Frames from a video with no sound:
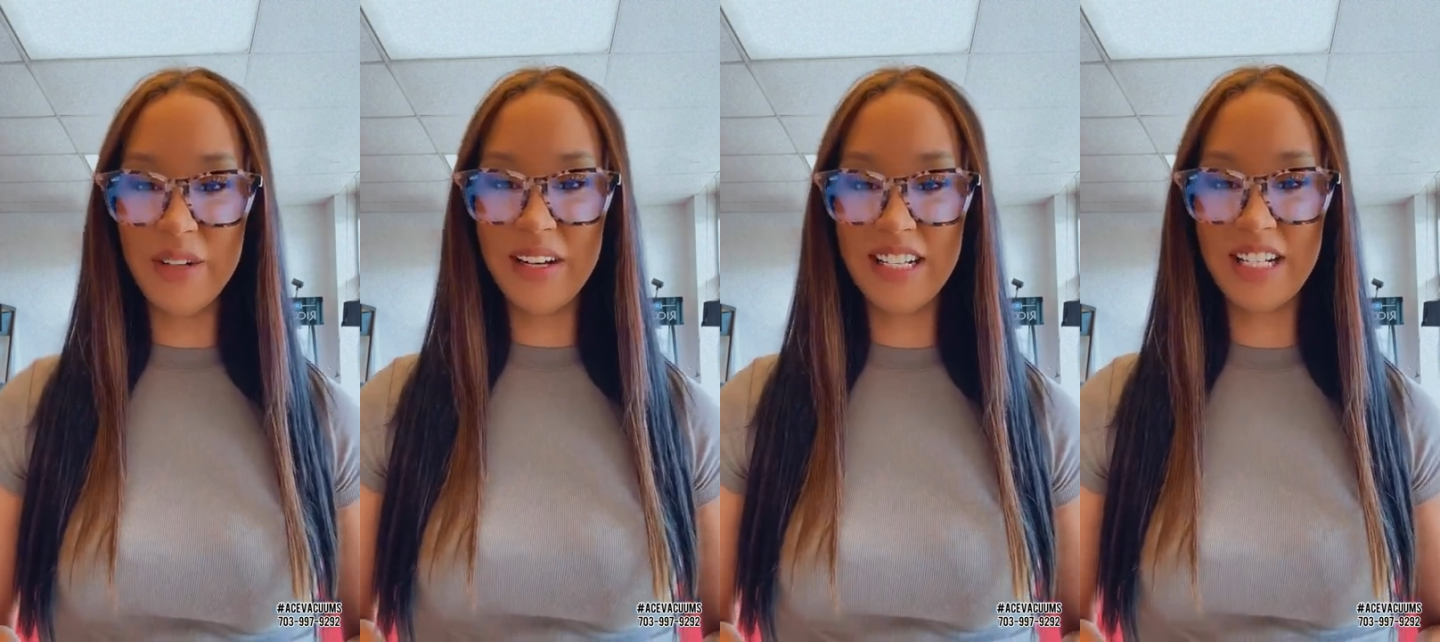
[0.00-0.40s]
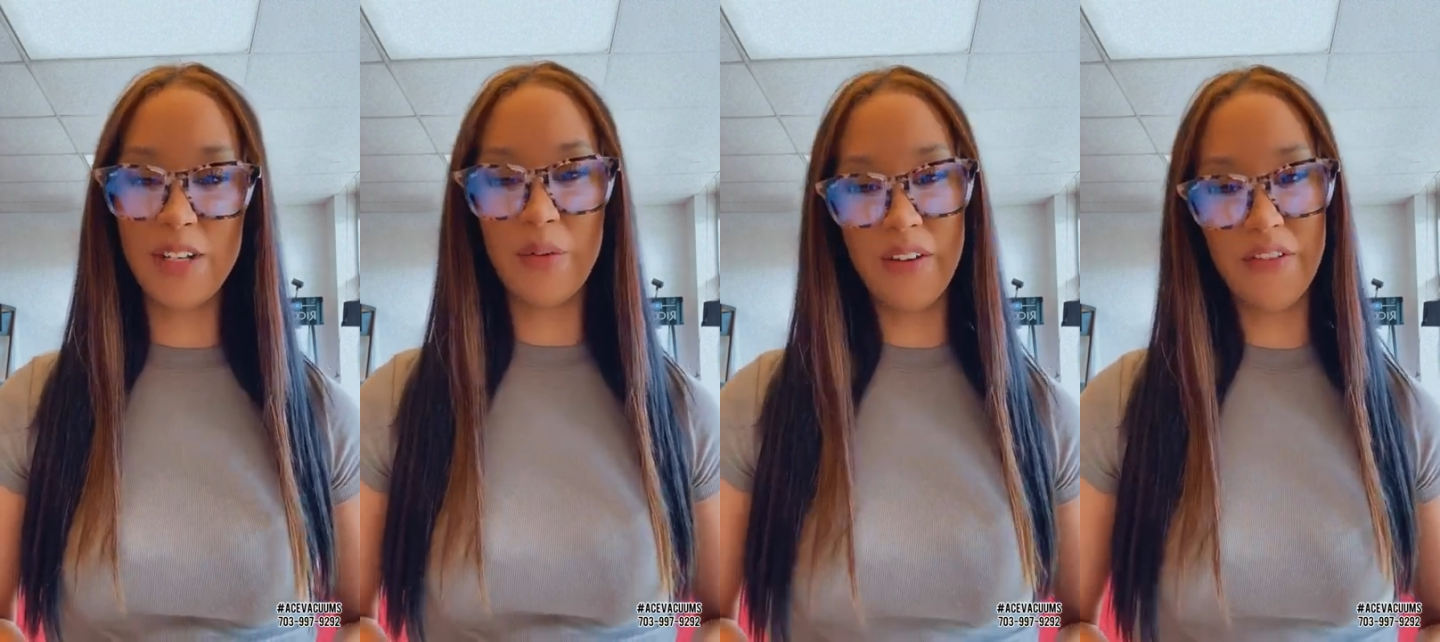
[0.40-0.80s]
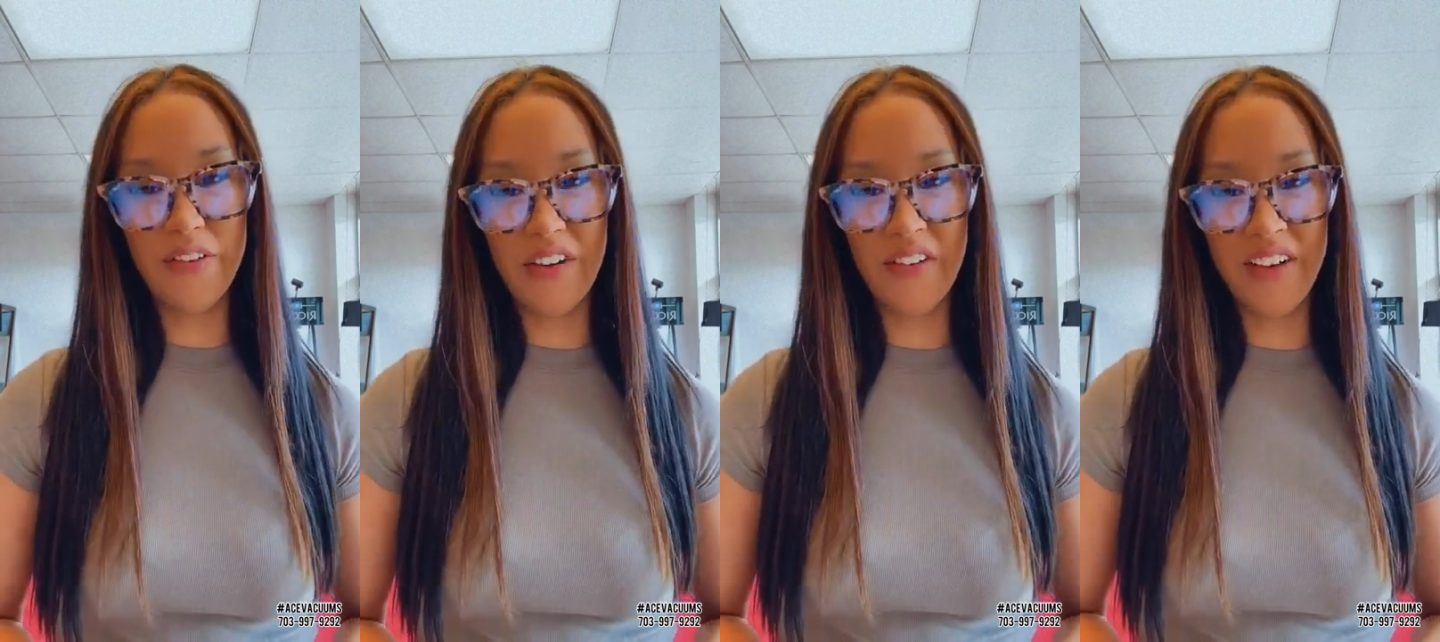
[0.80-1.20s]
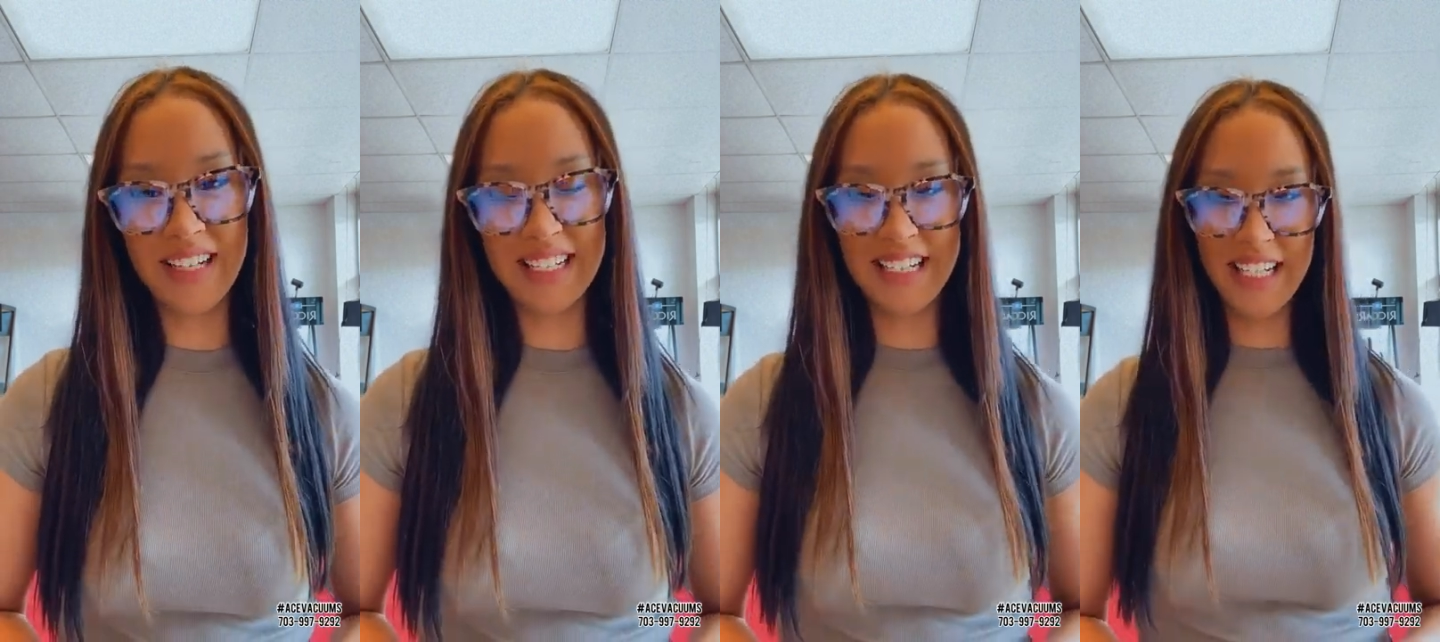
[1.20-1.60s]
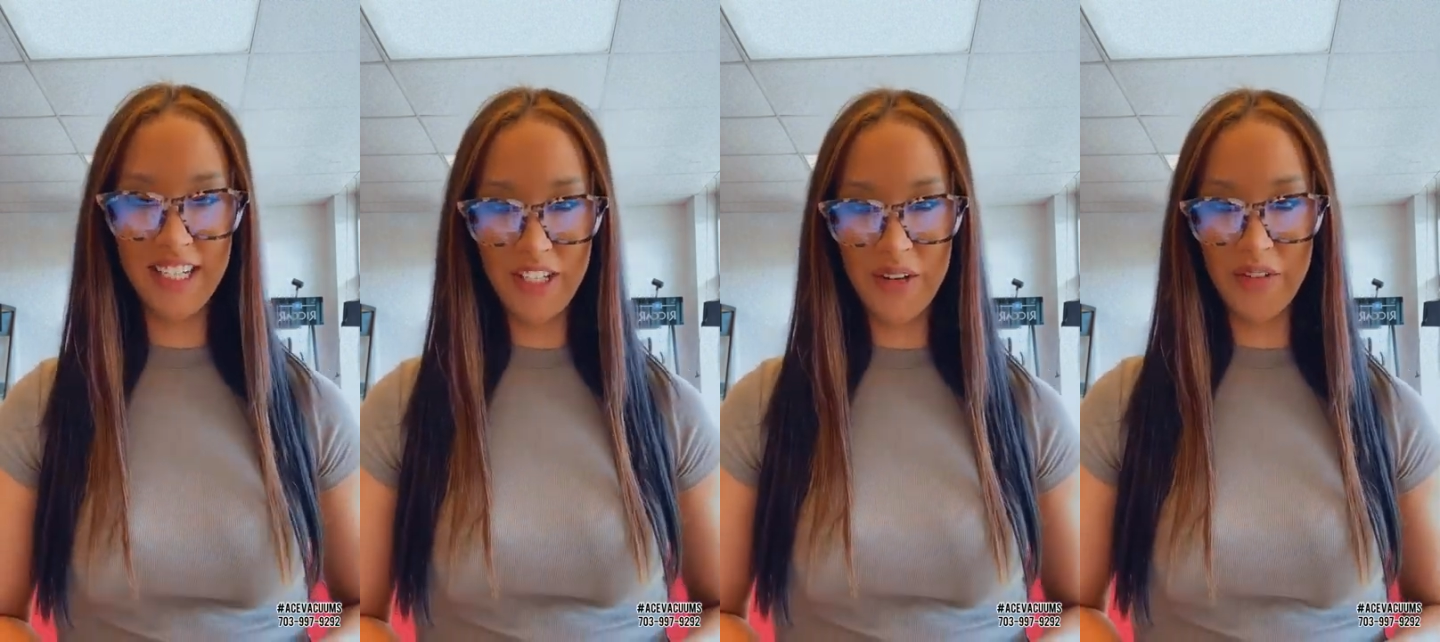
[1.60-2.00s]
extension 1 for Fairfax,
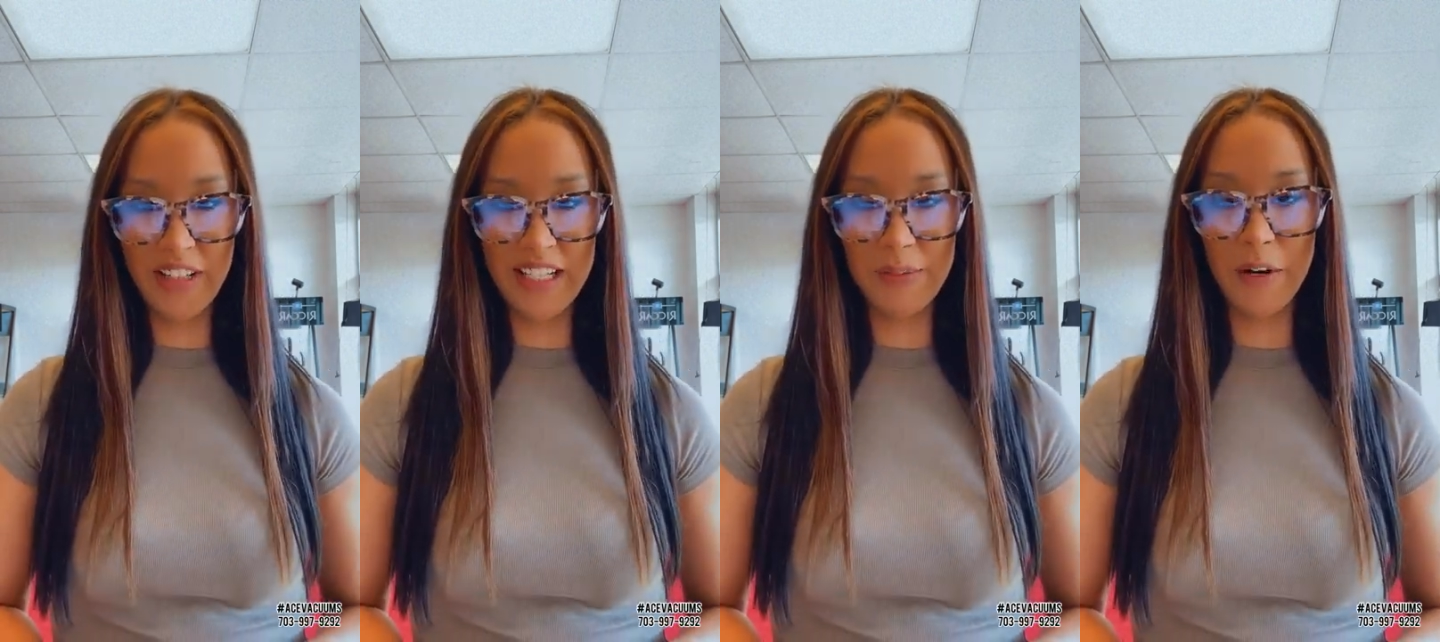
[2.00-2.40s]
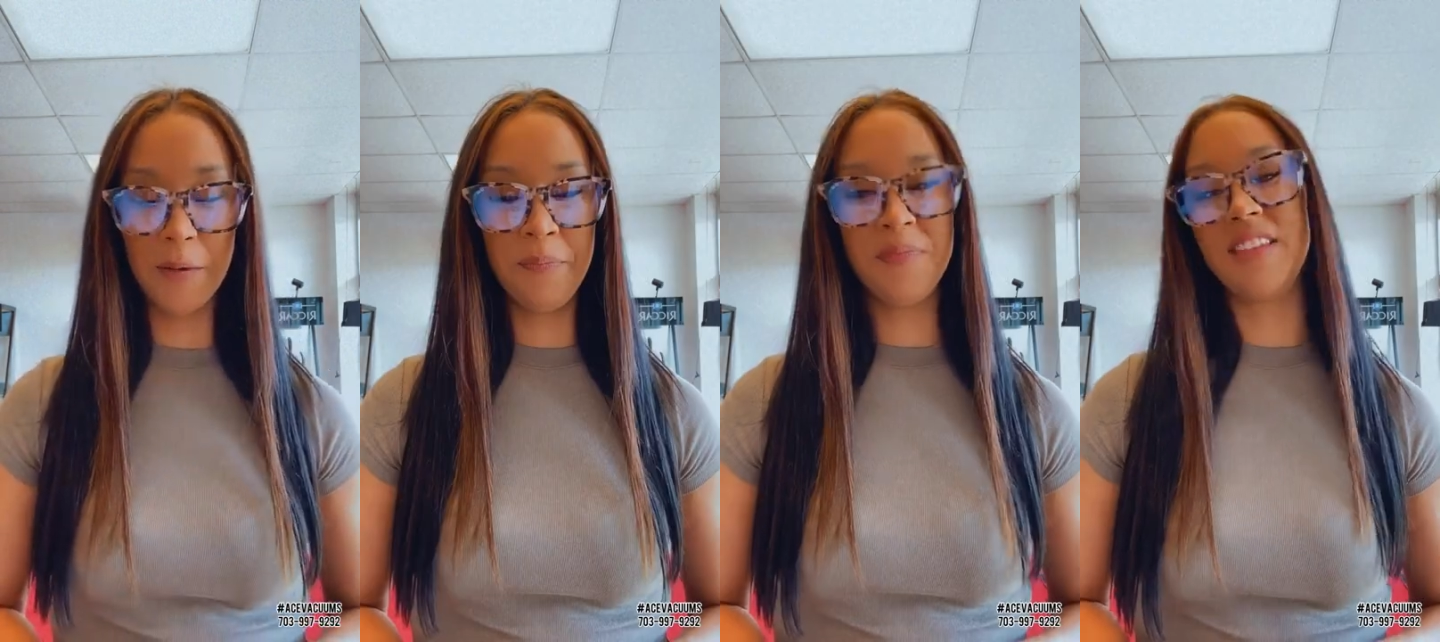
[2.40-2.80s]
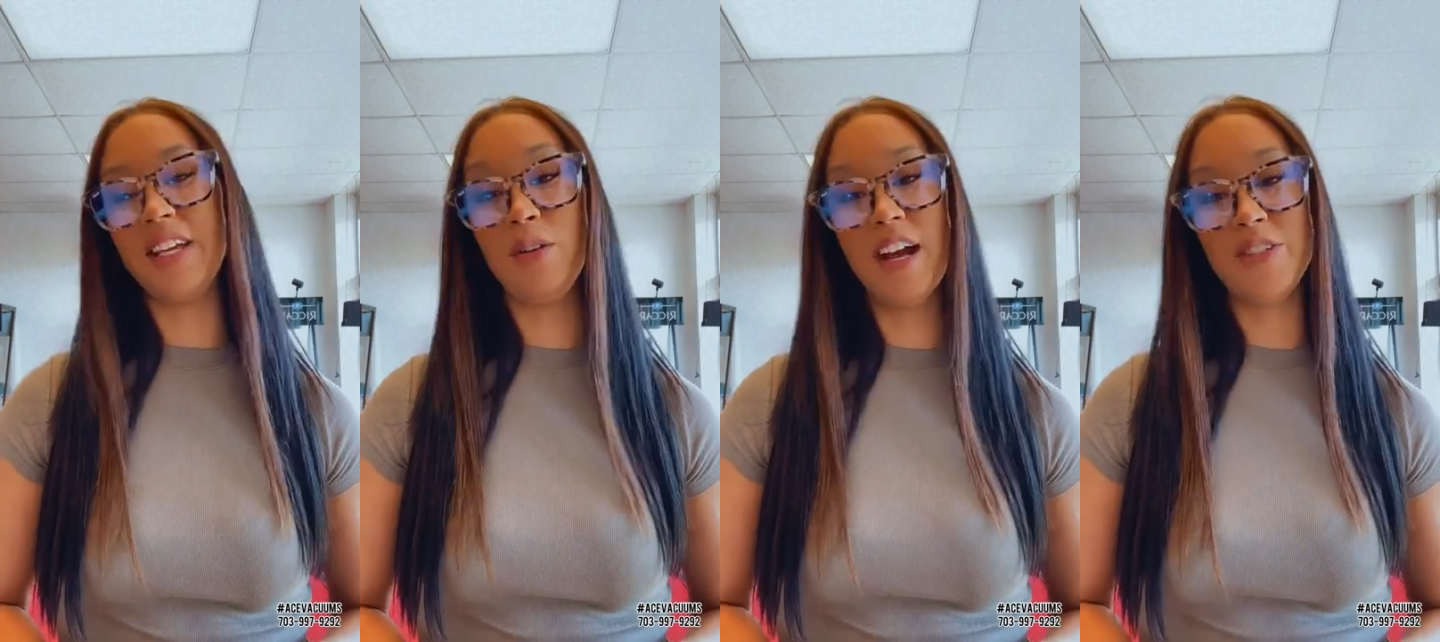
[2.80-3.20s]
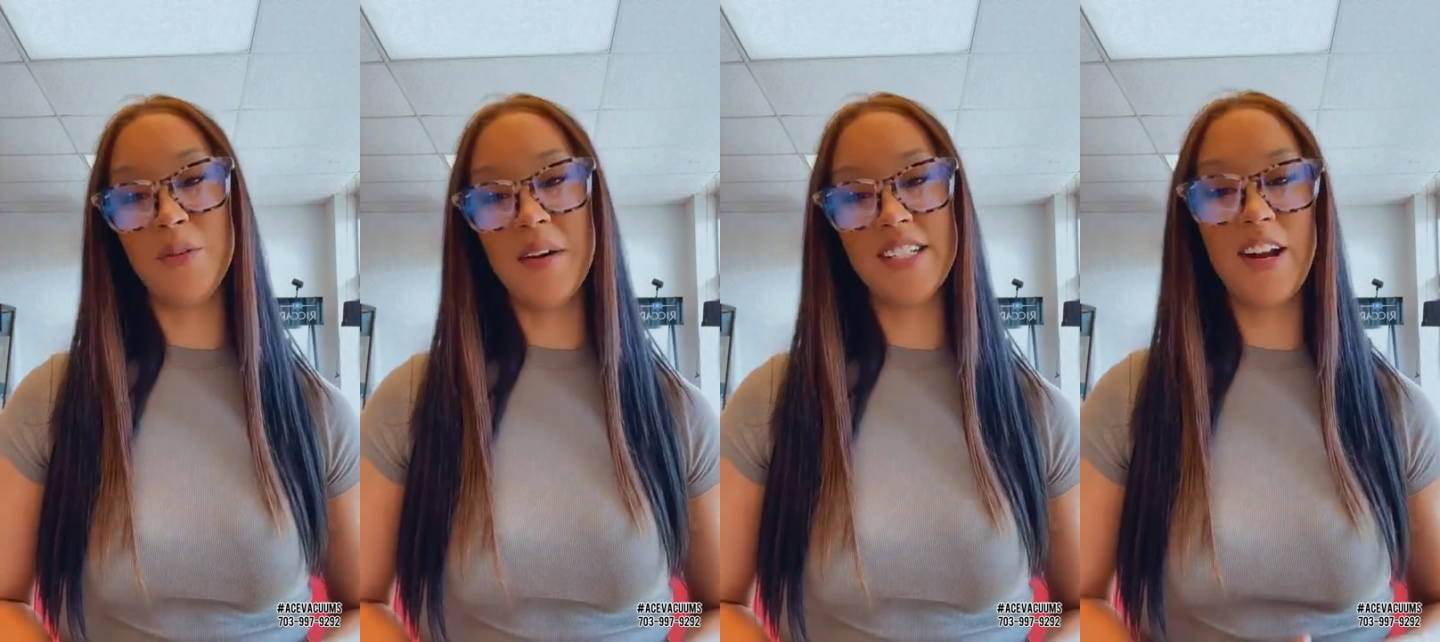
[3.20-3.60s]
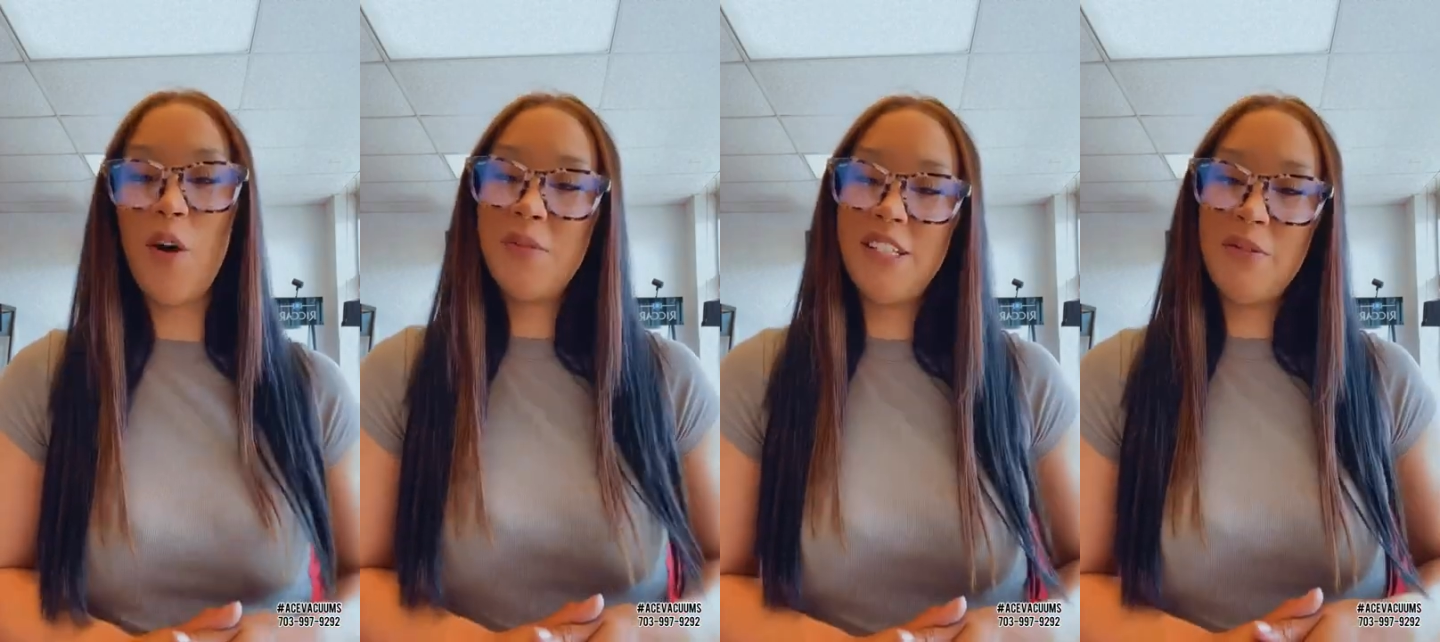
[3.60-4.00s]
extension 2 for Leesburg. Thank you guys so much and
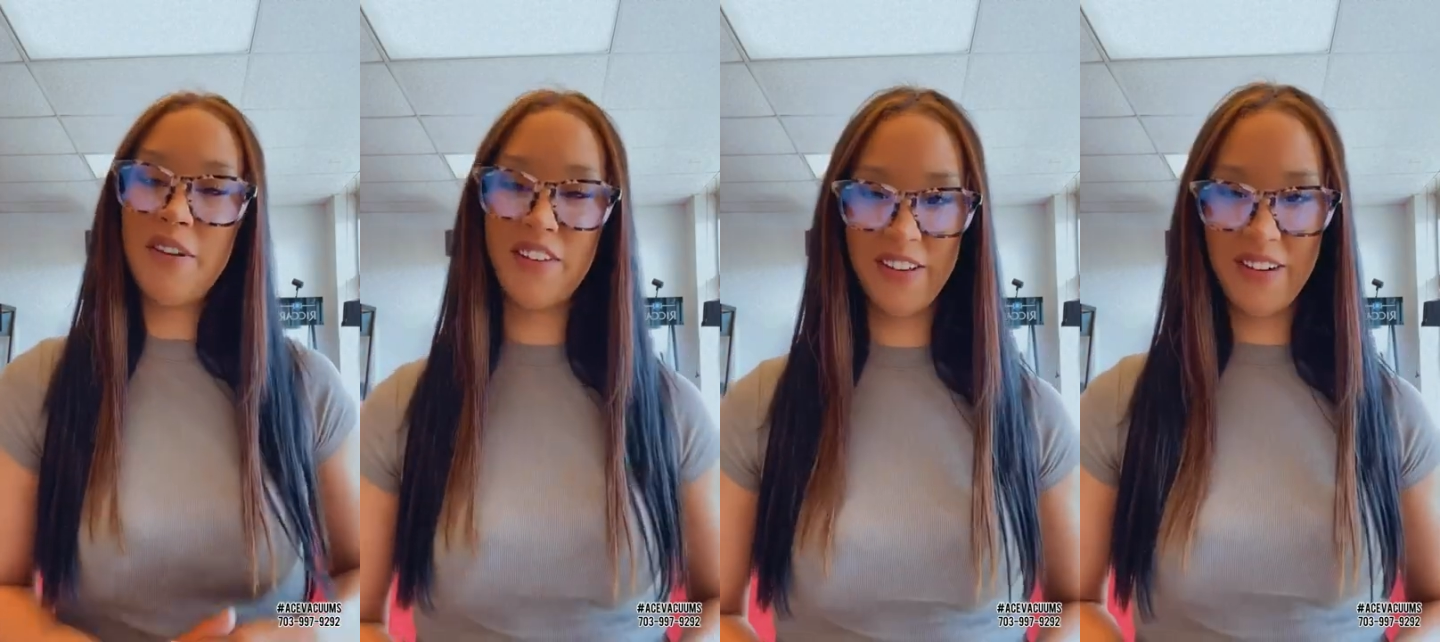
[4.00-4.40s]
hope to see one of our